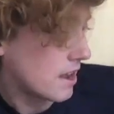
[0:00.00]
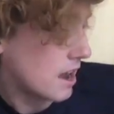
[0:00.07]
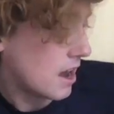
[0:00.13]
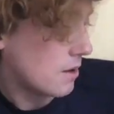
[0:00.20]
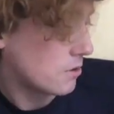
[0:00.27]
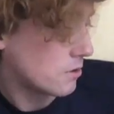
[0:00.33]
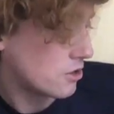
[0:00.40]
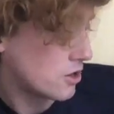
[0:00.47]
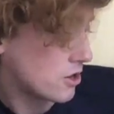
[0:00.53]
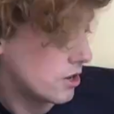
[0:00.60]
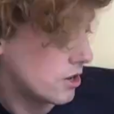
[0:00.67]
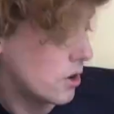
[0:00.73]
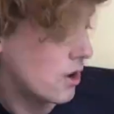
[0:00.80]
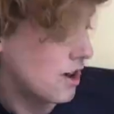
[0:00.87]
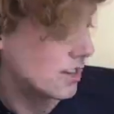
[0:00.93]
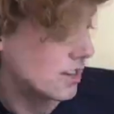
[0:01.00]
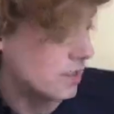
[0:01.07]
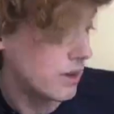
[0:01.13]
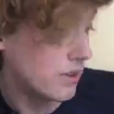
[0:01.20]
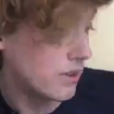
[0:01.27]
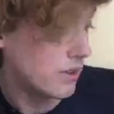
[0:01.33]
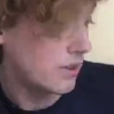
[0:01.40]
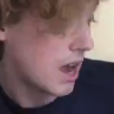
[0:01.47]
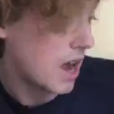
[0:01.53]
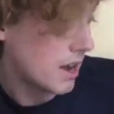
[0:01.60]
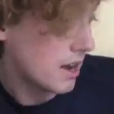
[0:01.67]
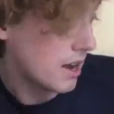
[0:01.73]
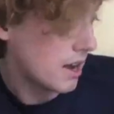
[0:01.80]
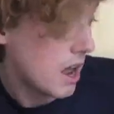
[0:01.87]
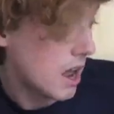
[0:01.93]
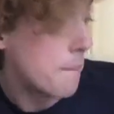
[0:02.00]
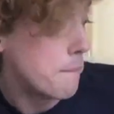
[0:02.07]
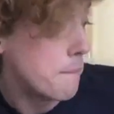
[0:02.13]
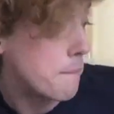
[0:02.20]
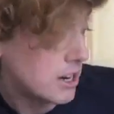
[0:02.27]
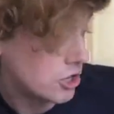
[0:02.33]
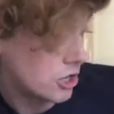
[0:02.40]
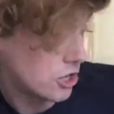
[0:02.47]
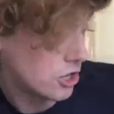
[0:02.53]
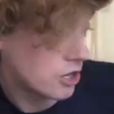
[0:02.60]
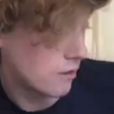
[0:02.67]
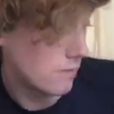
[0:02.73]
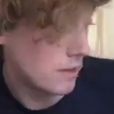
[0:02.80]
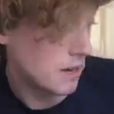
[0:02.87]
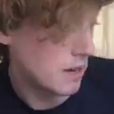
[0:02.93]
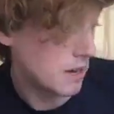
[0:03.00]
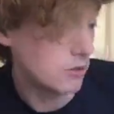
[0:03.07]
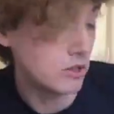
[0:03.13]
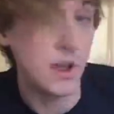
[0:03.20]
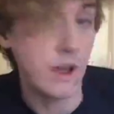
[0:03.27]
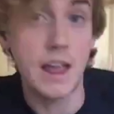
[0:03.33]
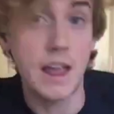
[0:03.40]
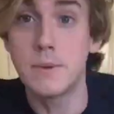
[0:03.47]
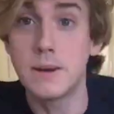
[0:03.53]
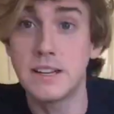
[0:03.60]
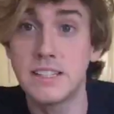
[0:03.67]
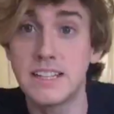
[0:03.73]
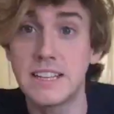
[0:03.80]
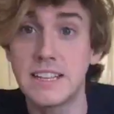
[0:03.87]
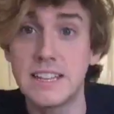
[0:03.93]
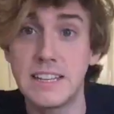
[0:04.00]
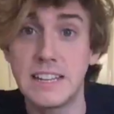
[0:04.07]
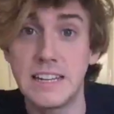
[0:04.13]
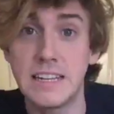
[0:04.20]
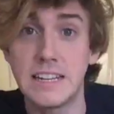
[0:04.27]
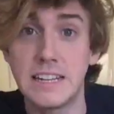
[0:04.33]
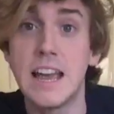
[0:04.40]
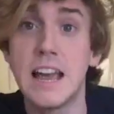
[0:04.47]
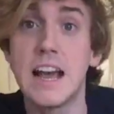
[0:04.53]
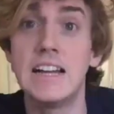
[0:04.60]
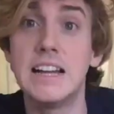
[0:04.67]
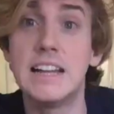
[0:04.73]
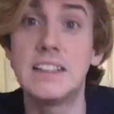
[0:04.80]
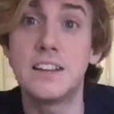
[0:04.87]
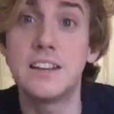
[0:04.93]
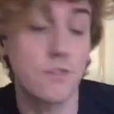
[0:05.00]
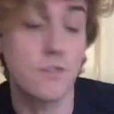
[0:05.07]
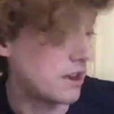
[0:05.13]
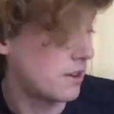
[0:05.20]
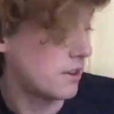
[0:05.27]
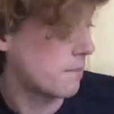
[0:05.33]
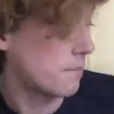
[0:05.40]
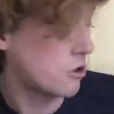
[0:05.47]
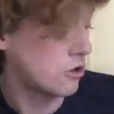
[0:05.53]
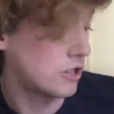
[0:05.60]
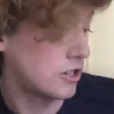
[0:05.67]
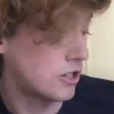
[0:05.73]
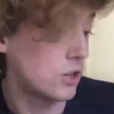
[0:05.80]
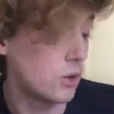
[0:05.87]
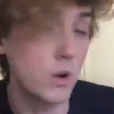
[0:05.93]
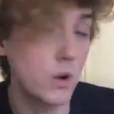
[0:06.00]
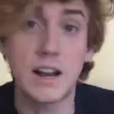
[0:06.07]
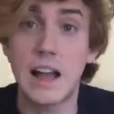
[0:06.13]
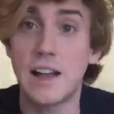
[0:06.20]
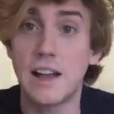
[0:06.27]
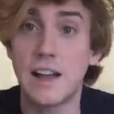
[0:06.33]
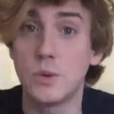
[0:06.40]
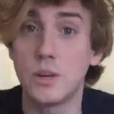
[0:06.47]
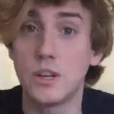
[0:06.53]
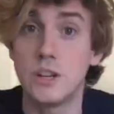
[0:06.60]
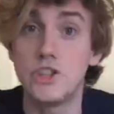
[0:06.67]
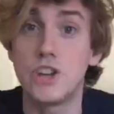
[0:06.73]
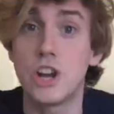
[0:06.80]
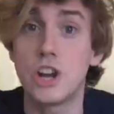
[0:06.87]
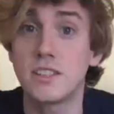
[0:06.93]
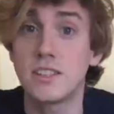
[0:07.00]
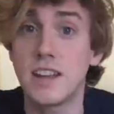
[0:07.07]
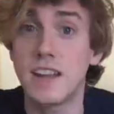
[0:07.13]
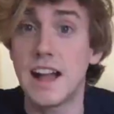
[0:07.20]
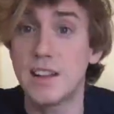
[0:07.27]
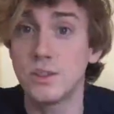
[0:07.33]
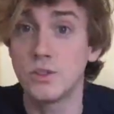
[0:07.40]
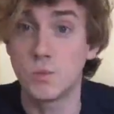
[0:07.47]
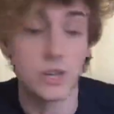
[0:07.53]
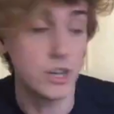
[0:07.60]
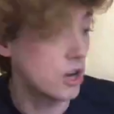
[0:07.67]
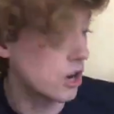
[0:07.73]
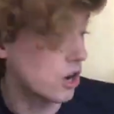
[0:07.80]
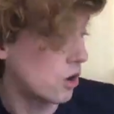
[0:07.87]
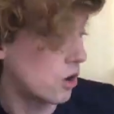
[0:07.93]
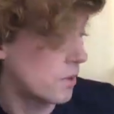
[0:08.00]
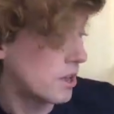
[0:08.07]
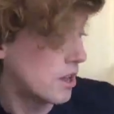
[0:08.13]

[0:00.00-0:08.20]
I will show you. Okay, so we've got a mixture of people, so everybody's going to need a different potion, so we're going to have to adjust as we go.